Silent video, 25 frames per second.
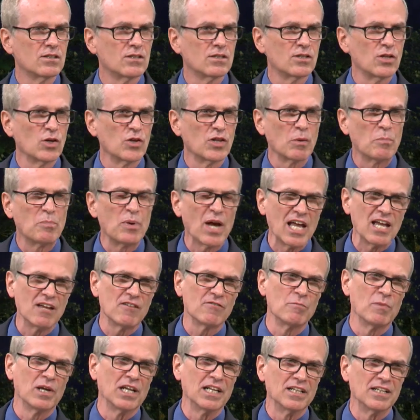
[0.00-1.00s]
to the
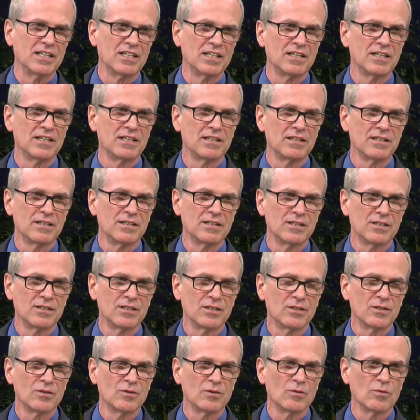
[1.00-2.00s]
pavement
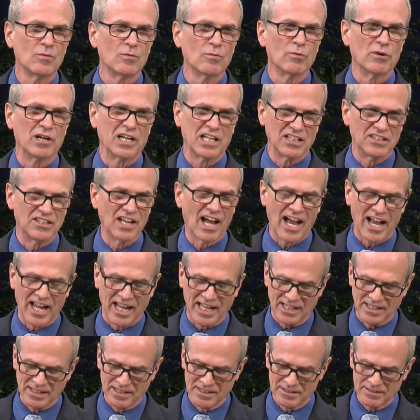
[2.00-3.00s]
where he
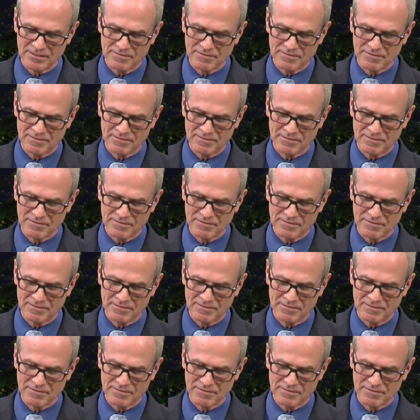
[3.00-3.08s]
died.